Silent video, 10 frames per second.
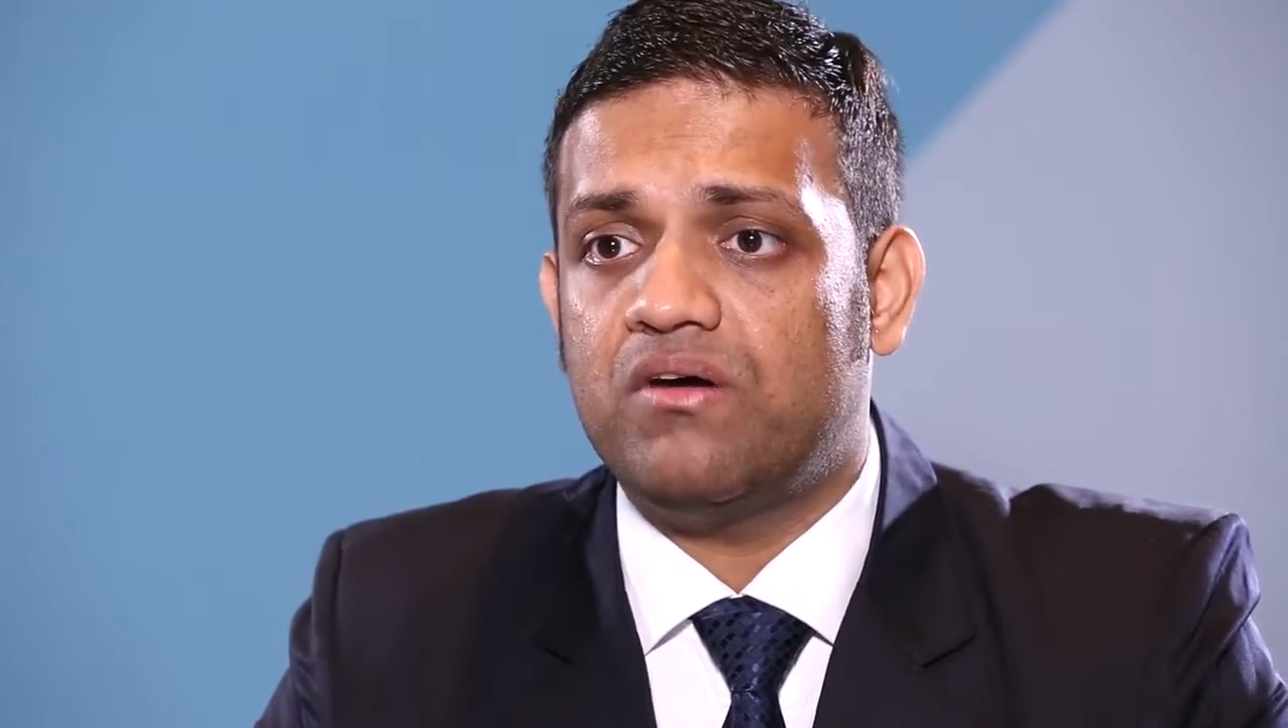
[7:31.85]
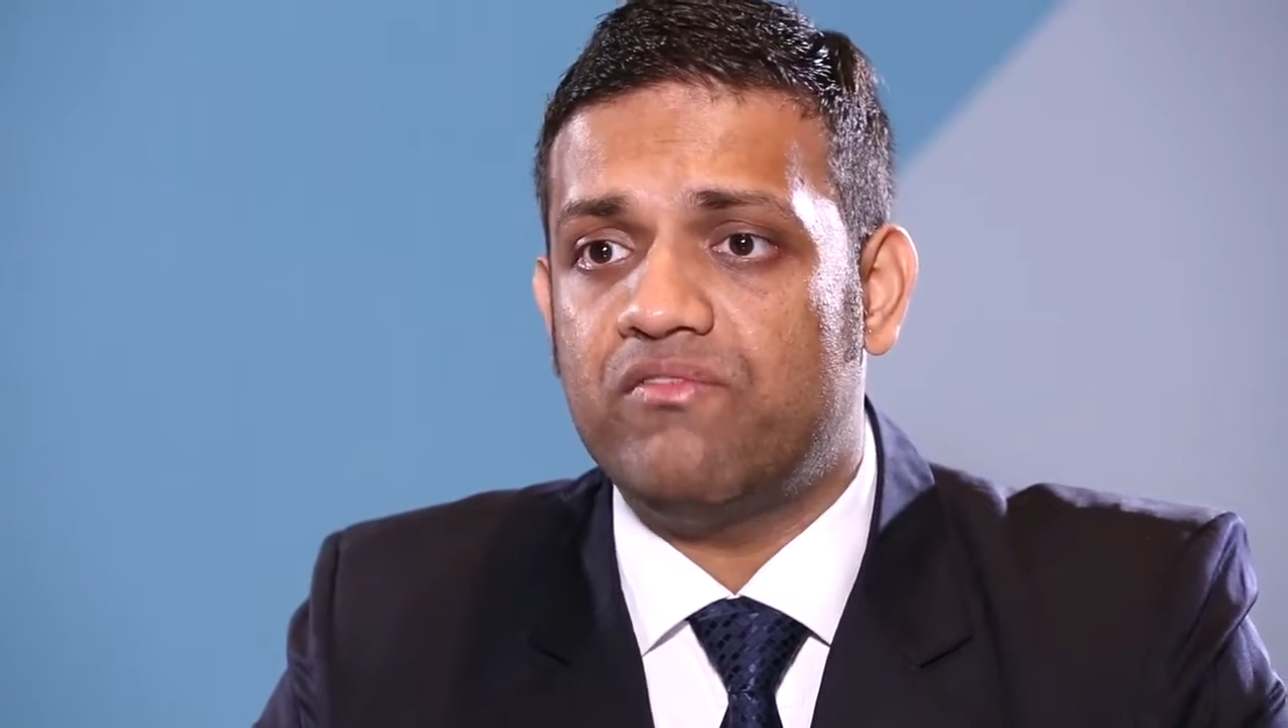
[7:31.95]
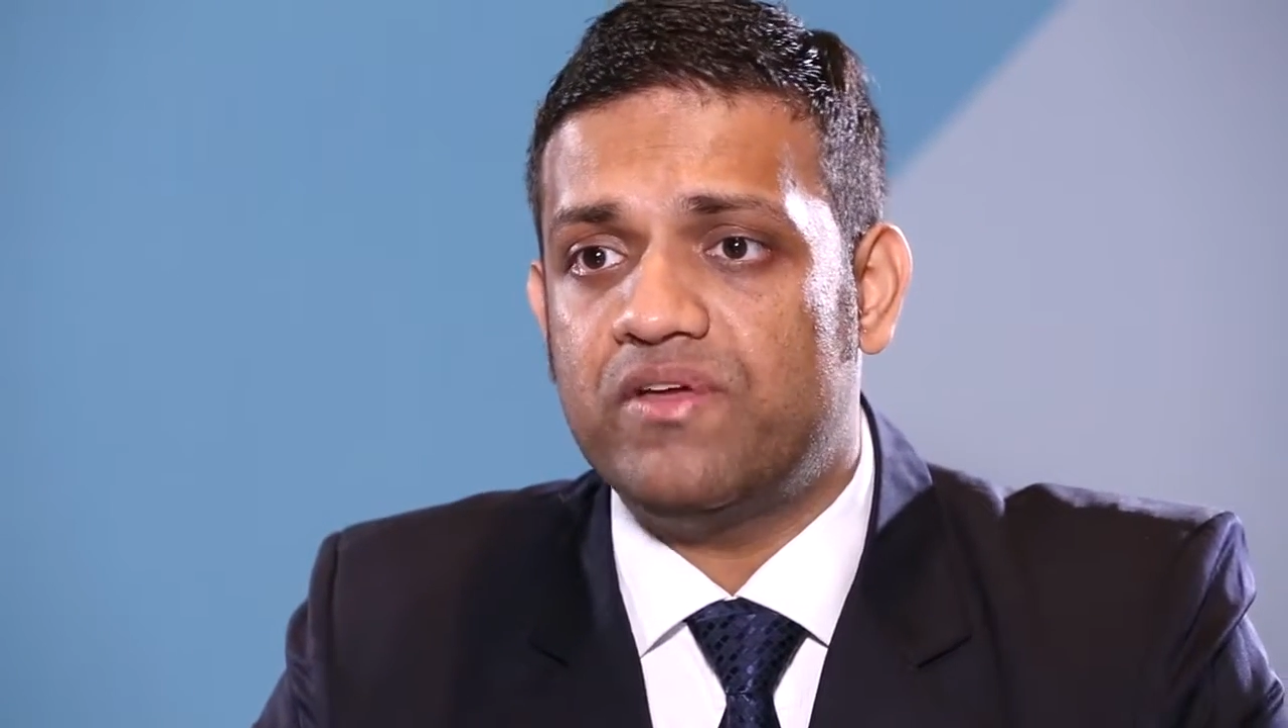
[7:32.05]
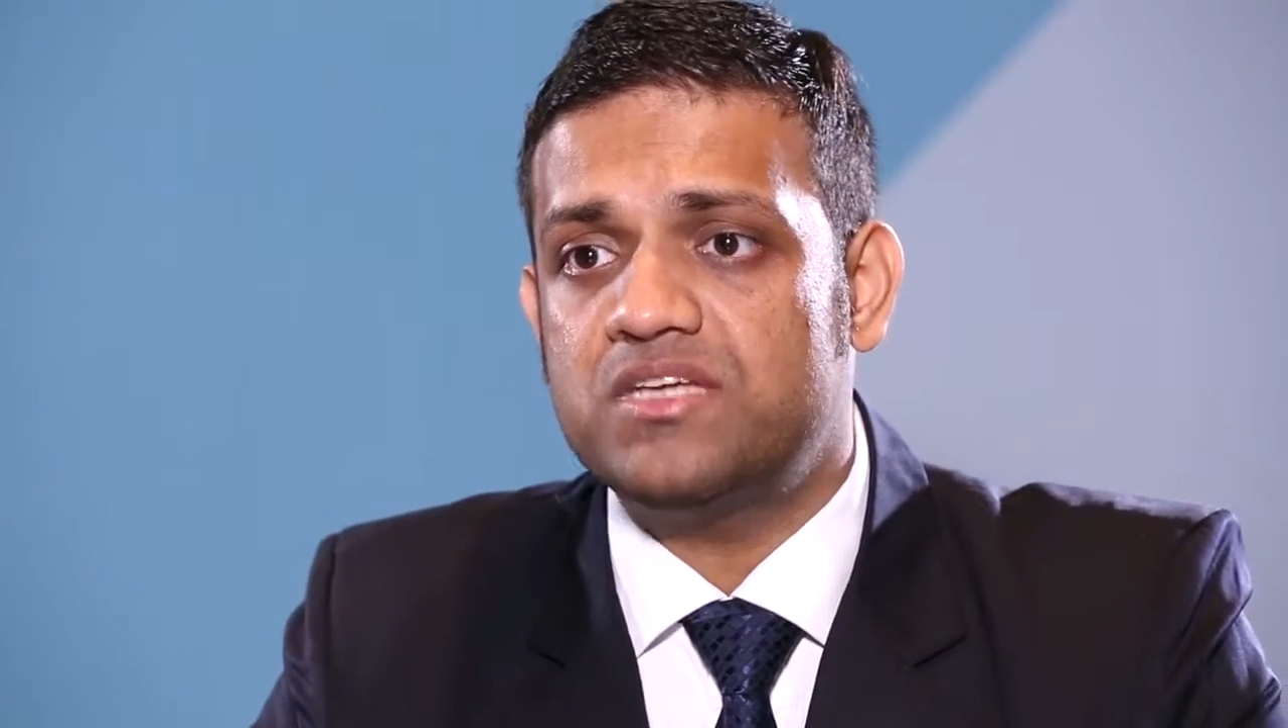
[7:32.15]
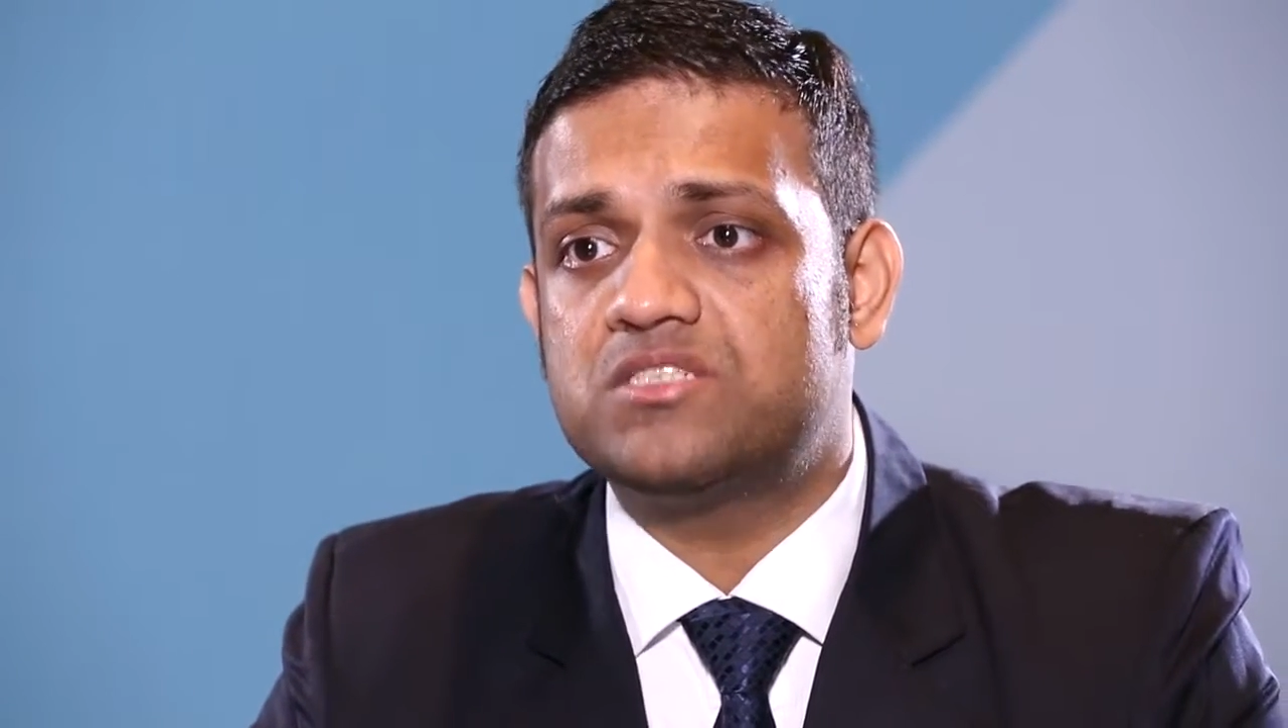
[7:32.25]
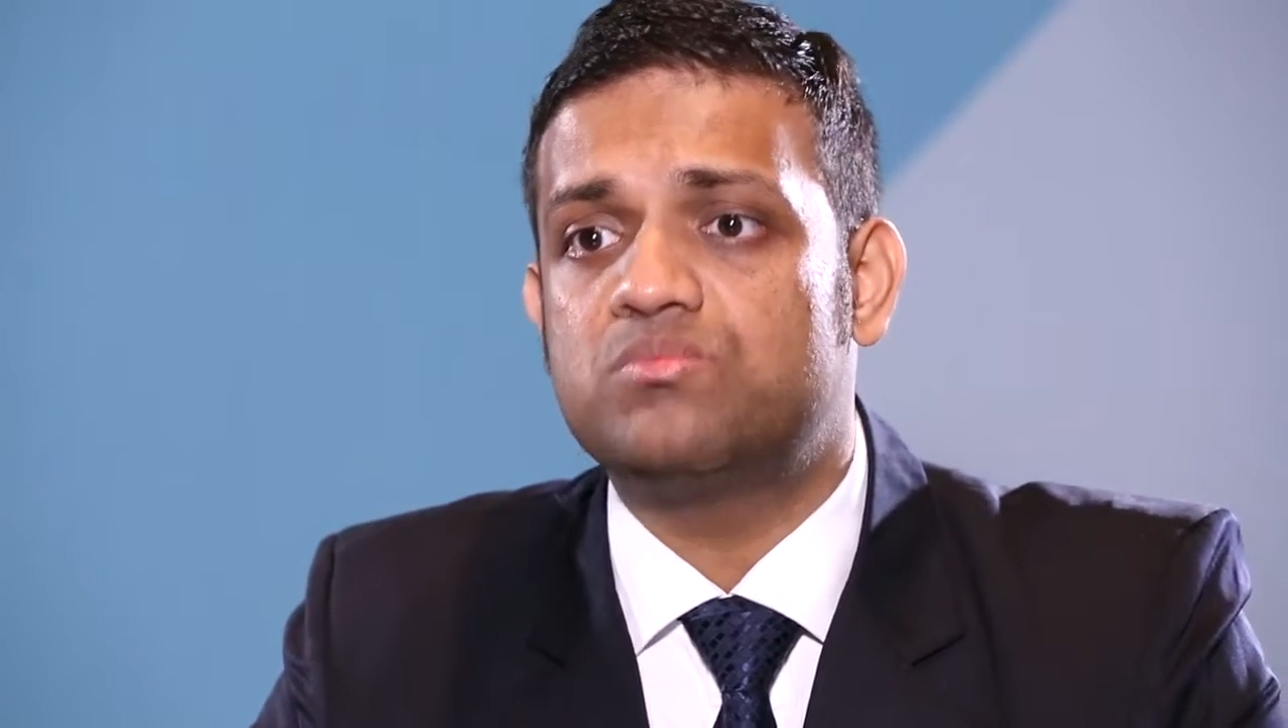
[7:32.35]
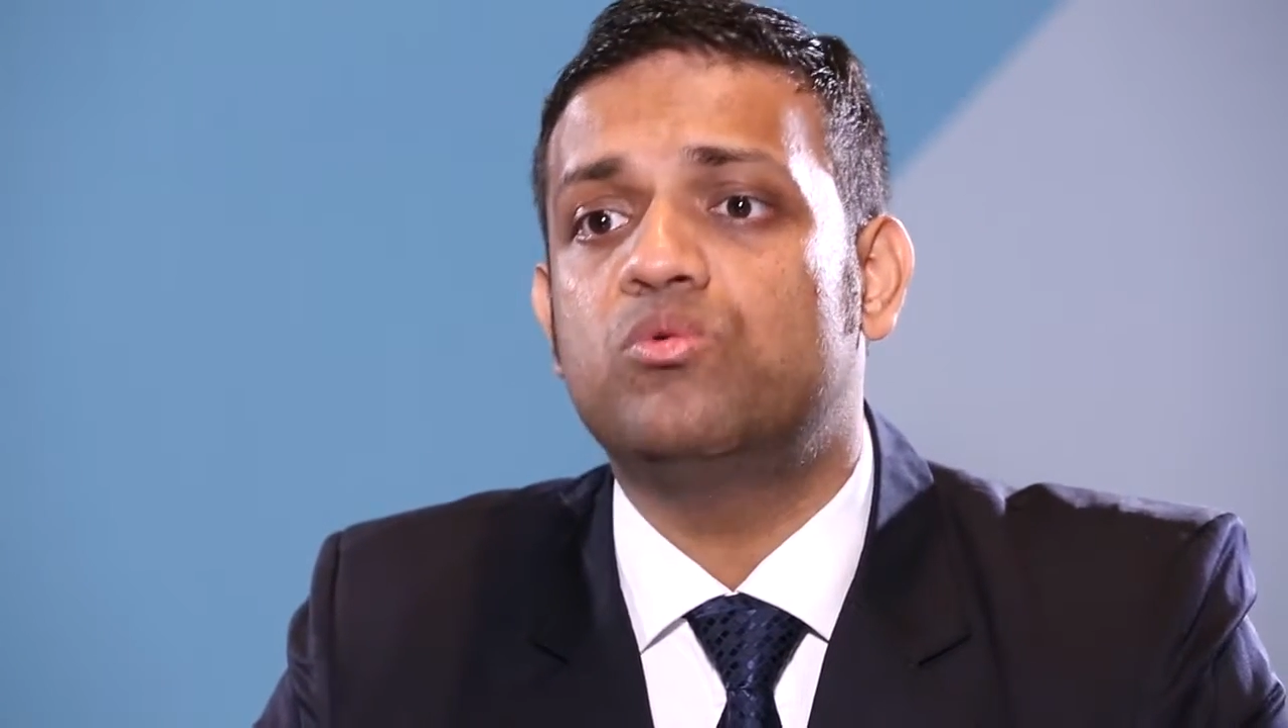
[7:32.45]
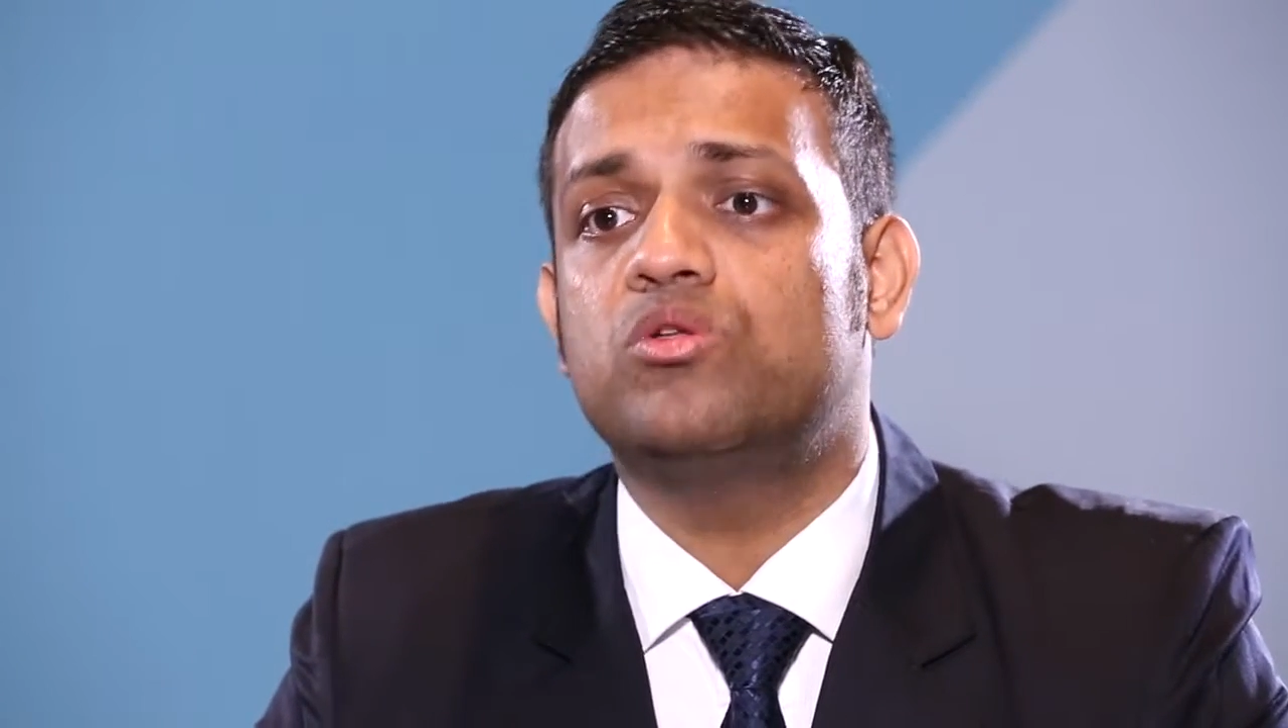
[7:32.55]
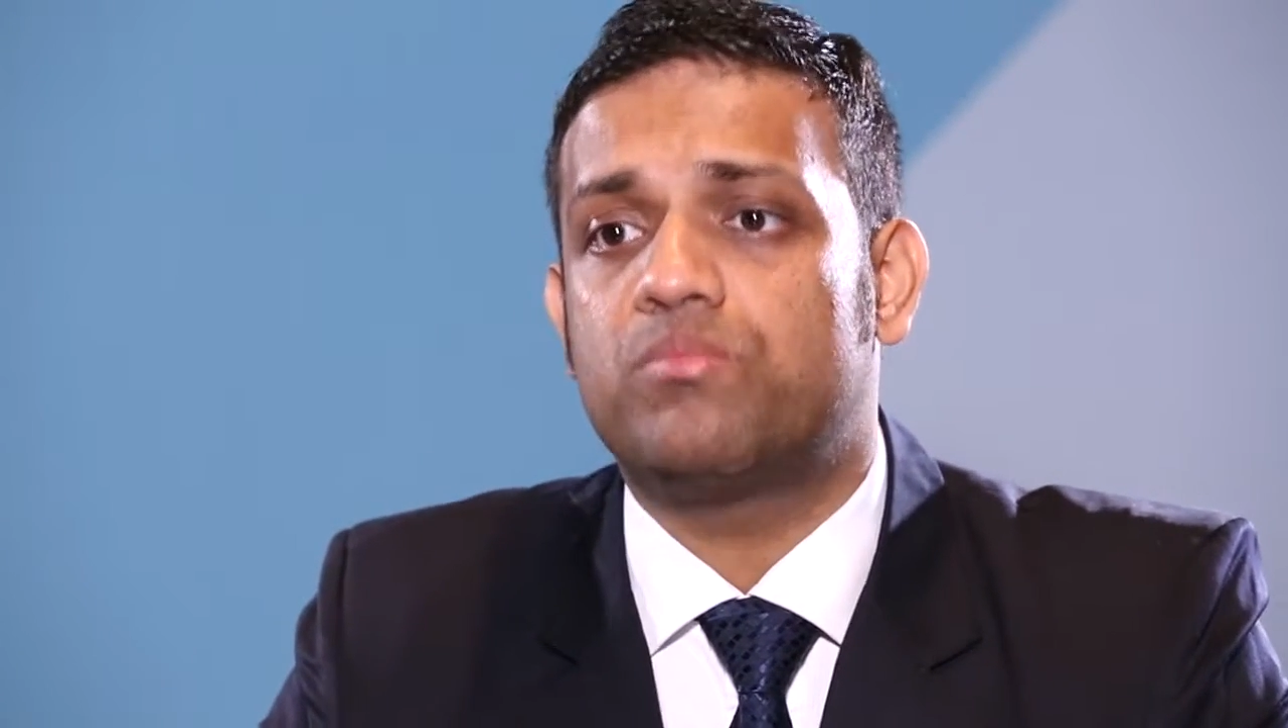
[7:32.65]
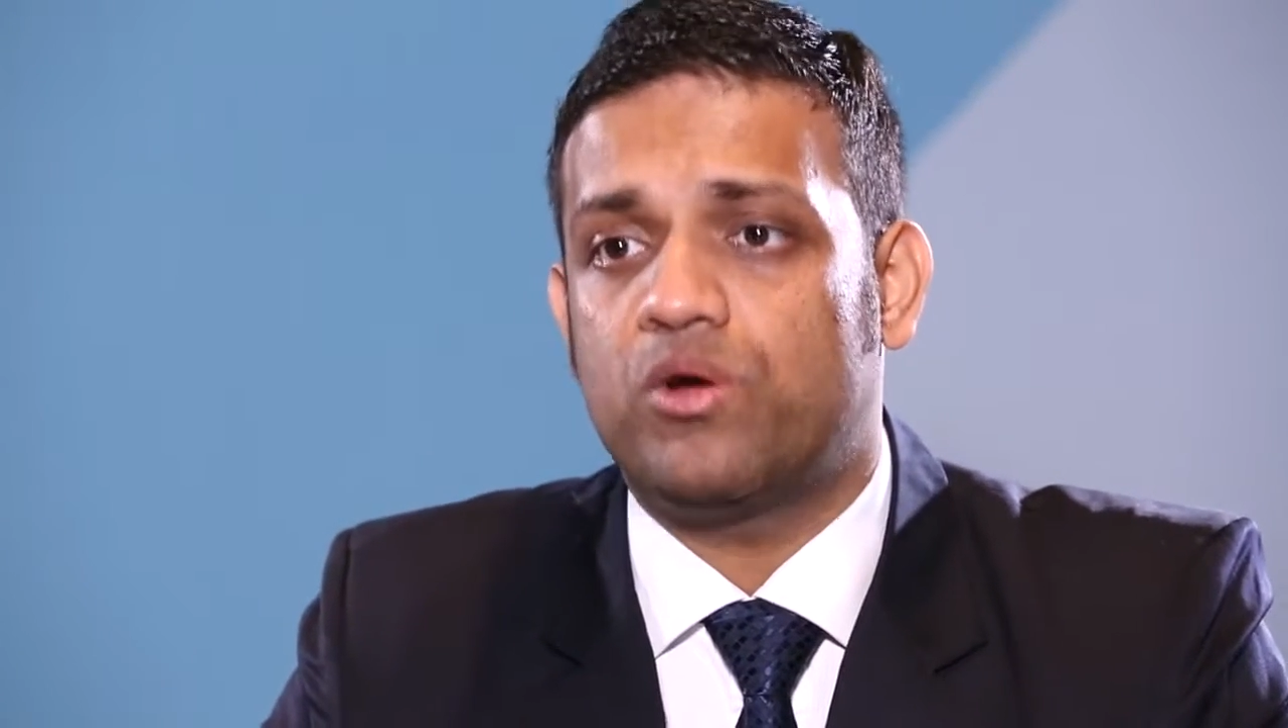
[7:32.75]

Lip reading: a very smooth